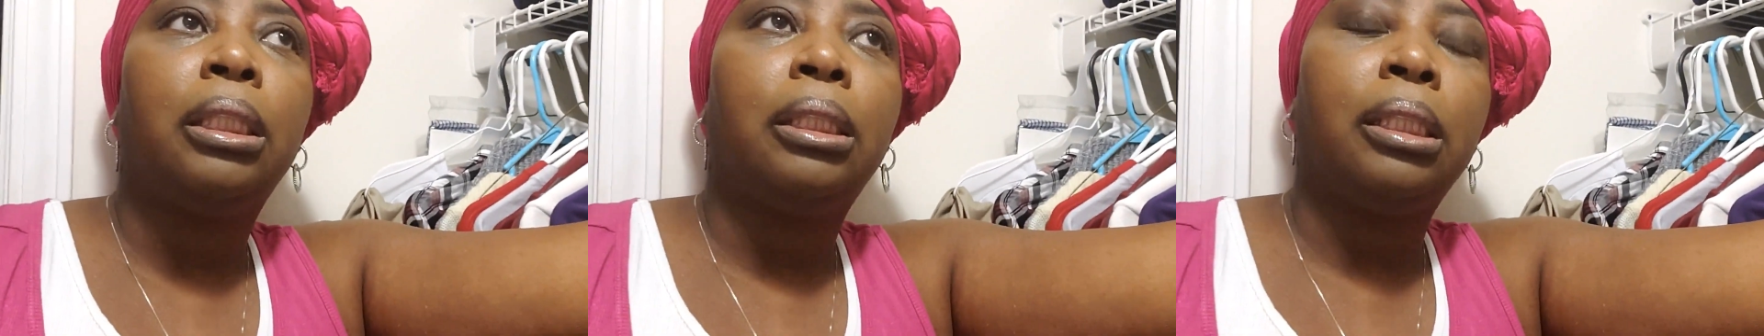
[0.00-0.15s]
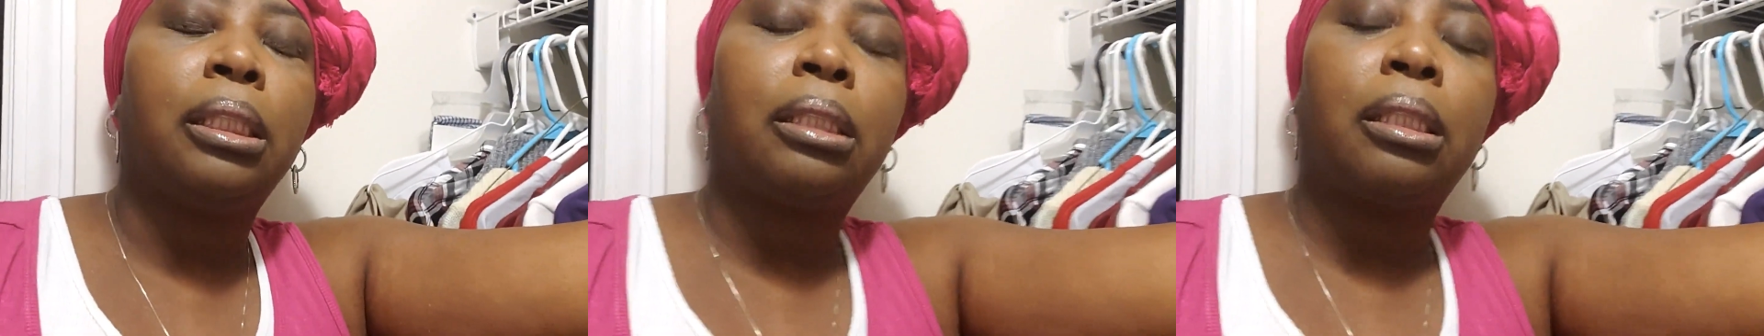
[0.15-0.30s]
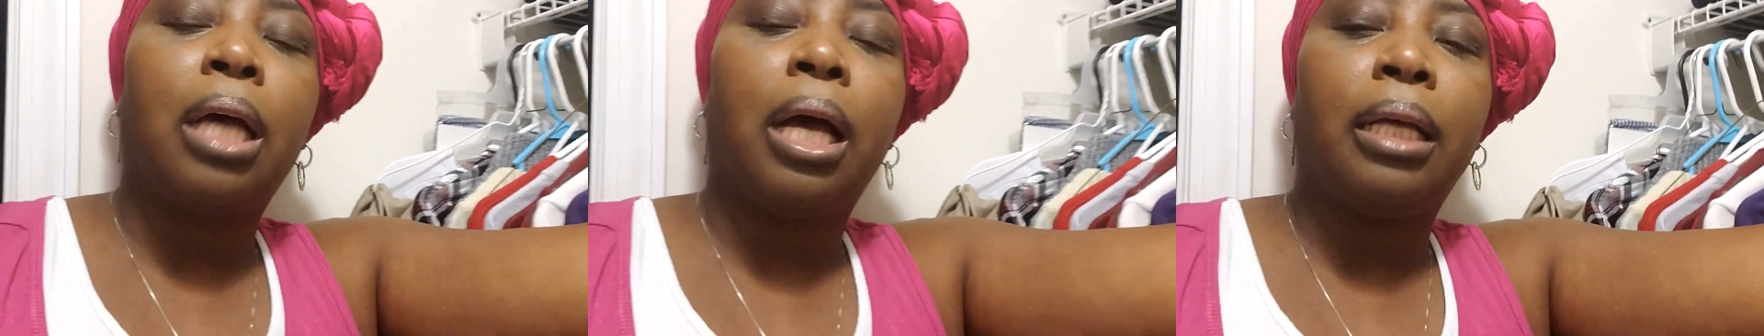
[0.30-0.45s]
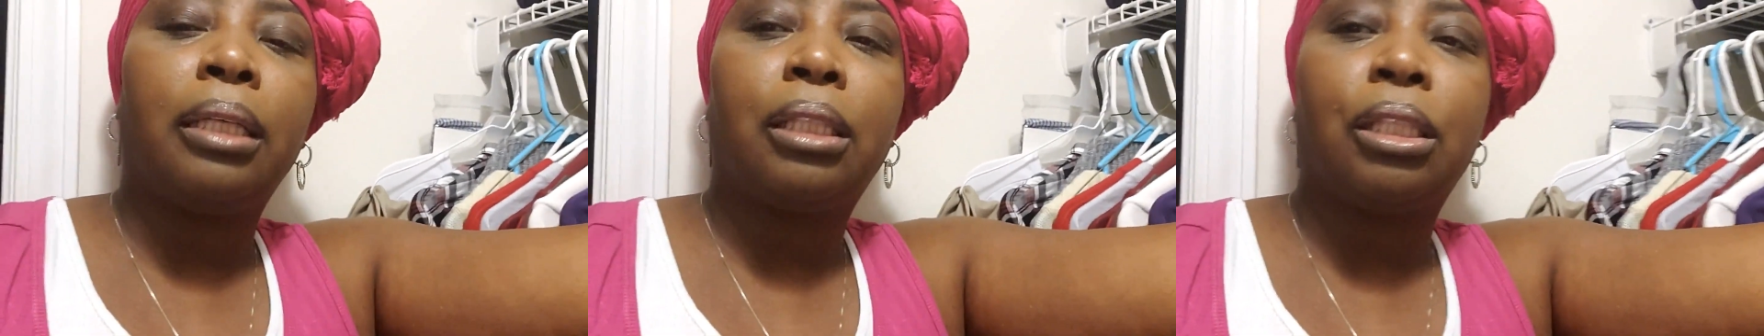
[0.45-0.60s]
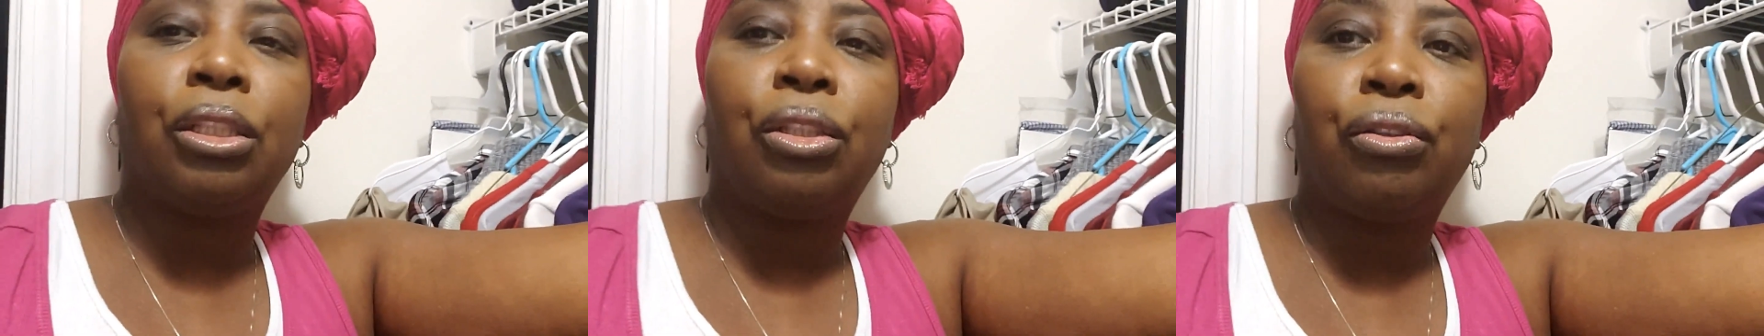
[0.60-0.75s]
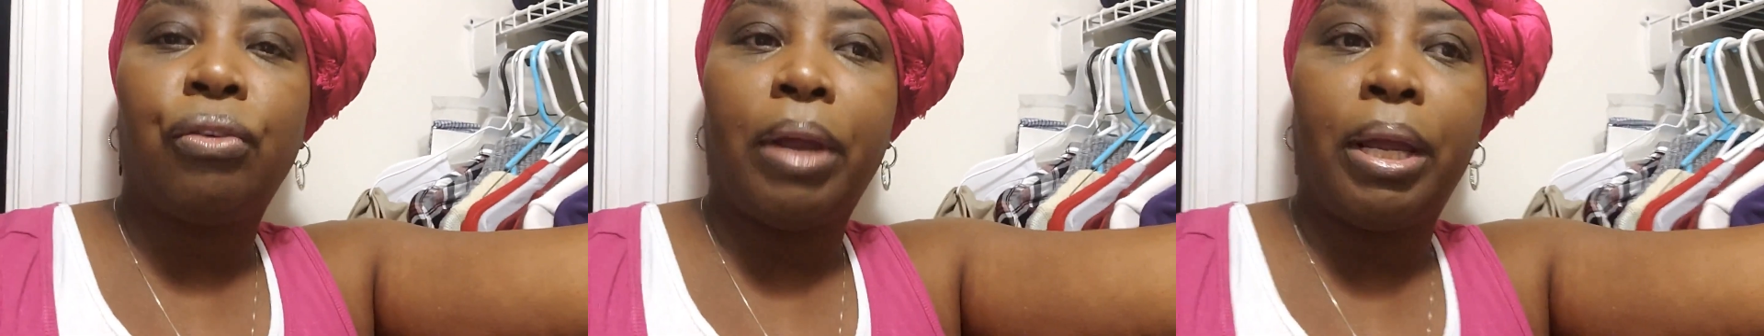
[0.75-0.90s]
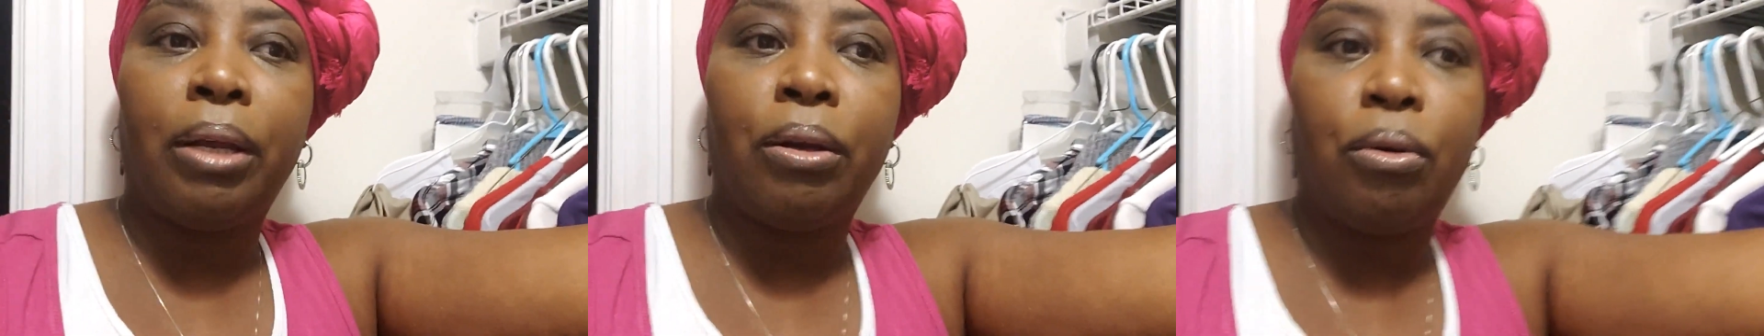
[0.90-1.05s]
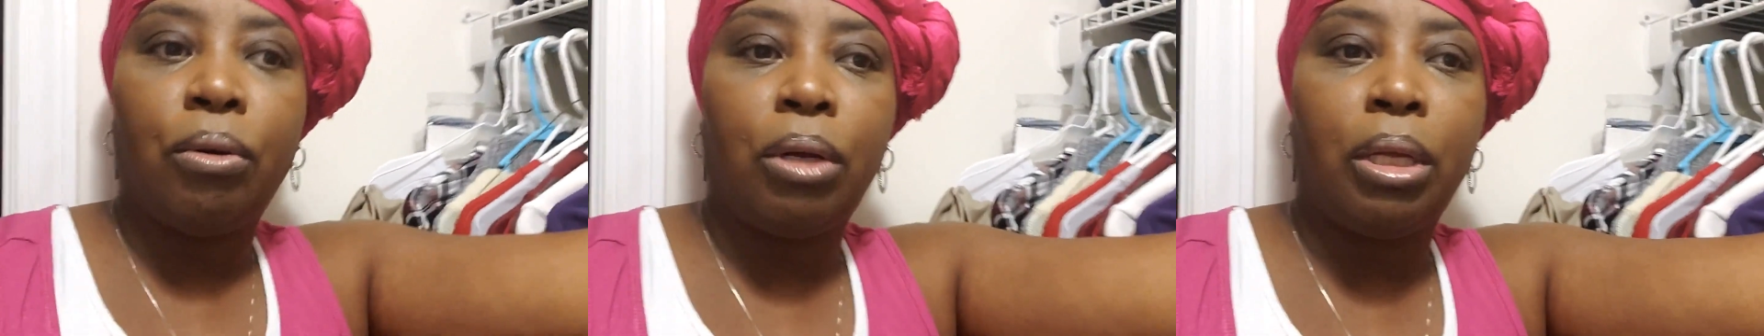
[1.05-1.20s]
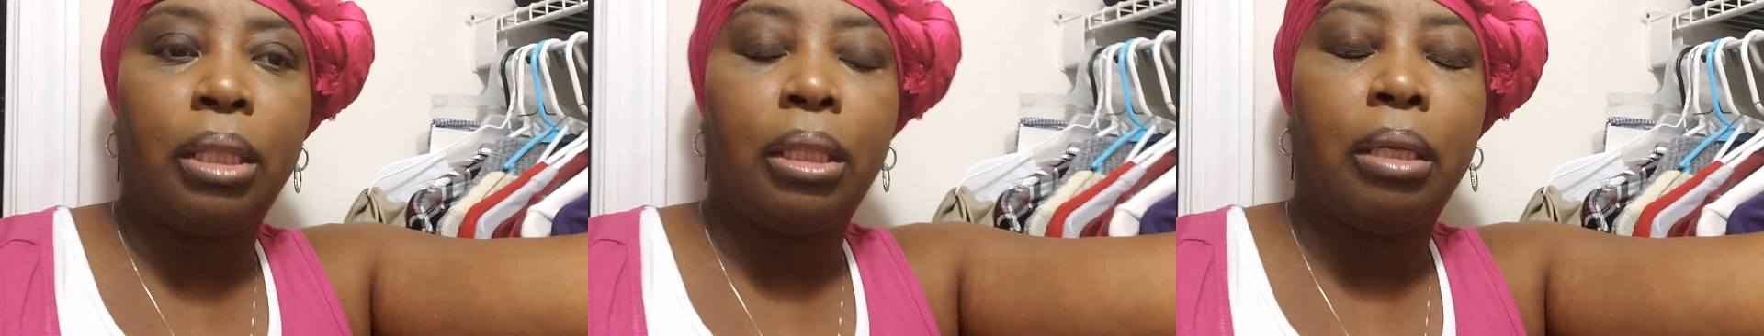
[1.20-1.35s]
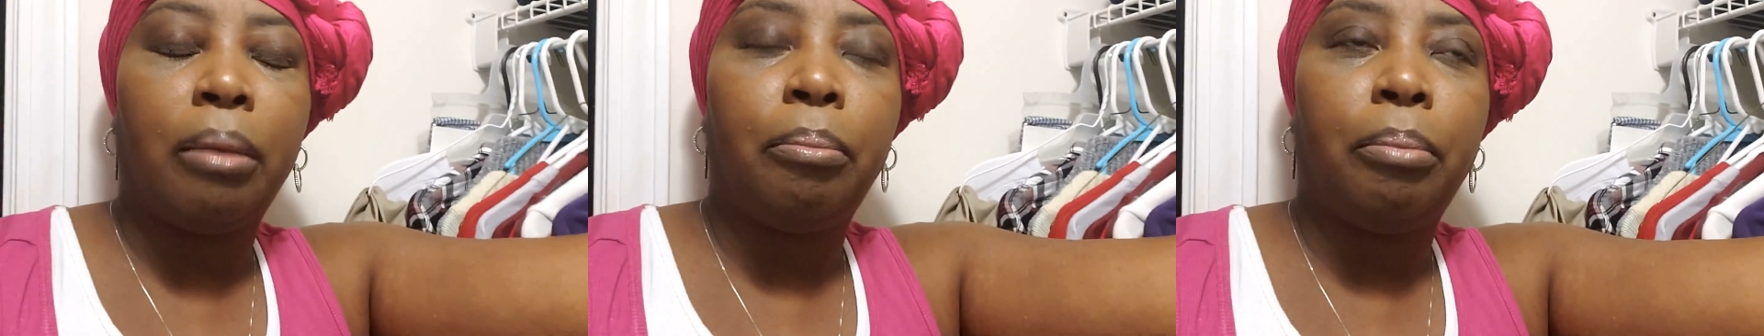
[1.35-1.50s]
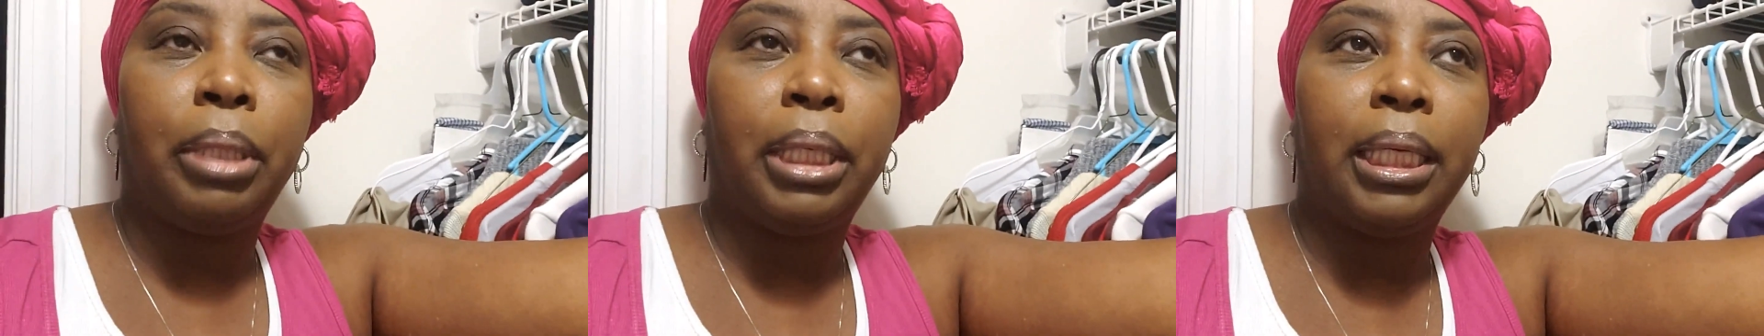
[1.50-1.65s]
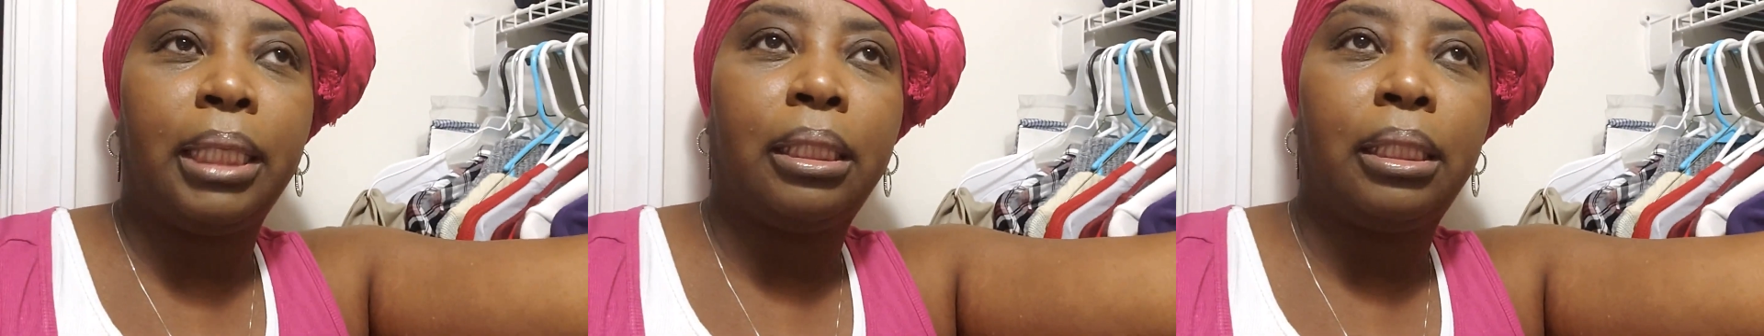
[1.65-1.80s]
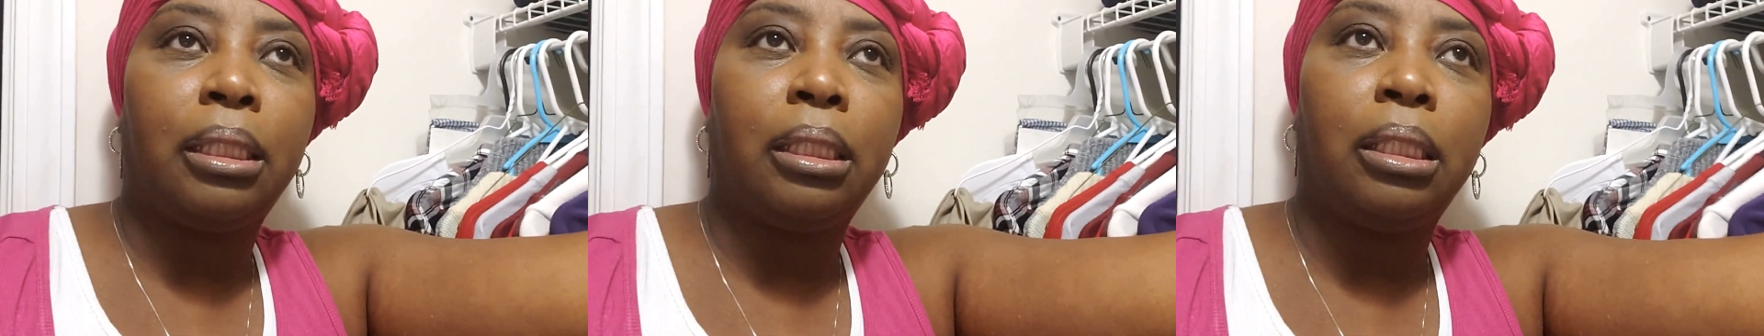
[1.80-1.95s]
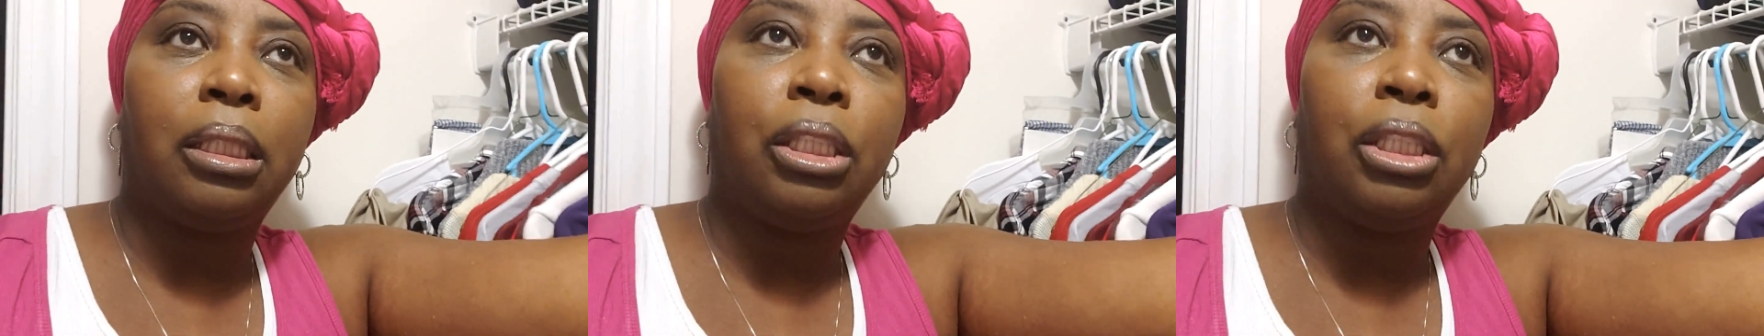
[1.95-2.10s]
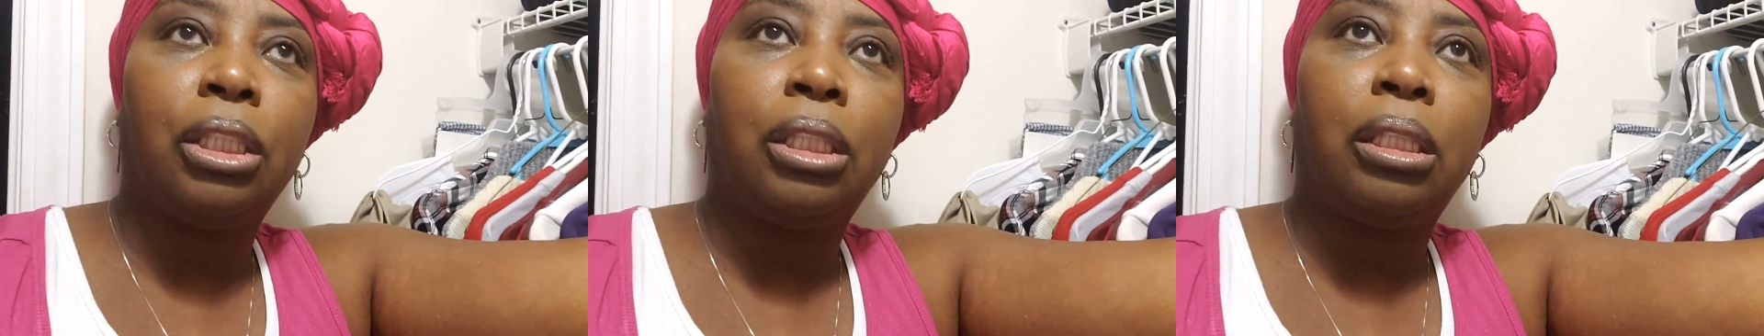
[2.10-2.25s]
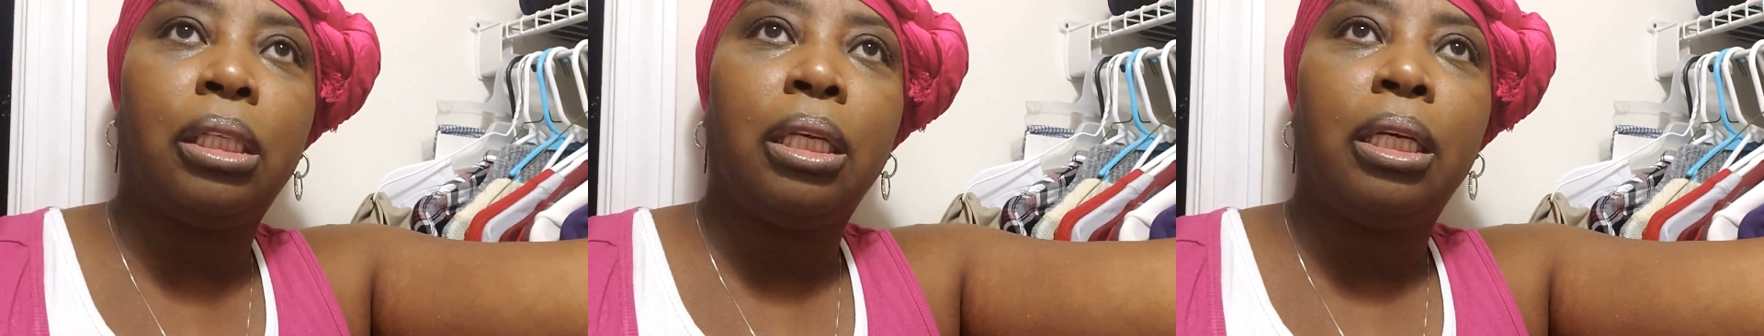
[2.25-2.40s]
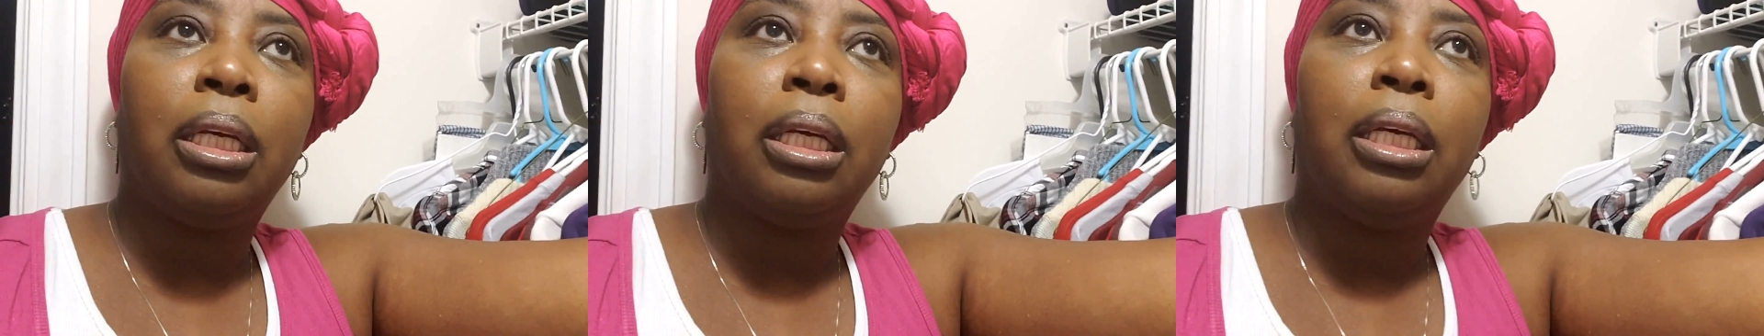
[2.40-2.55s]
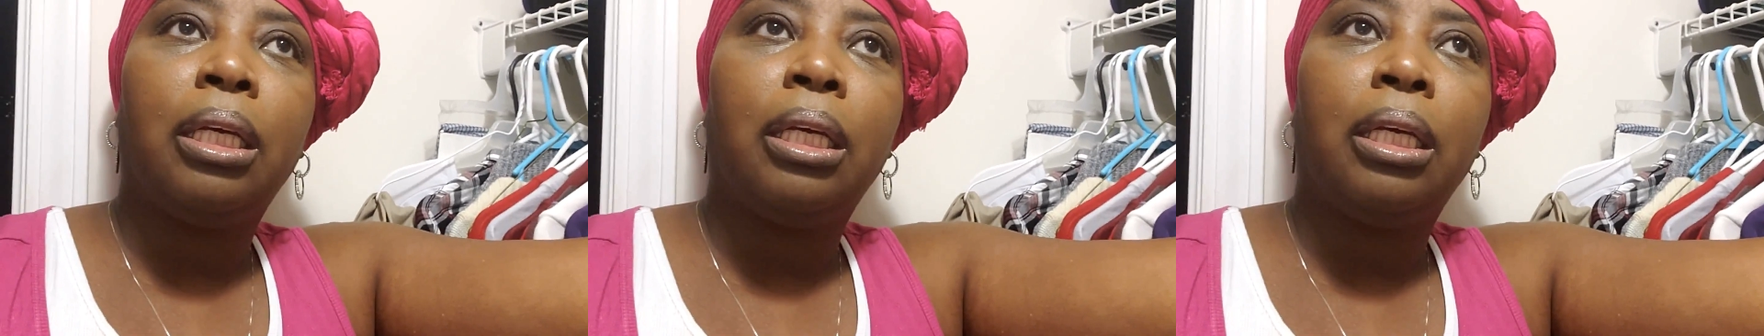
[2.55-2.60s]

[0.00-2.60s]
just concentrate on the business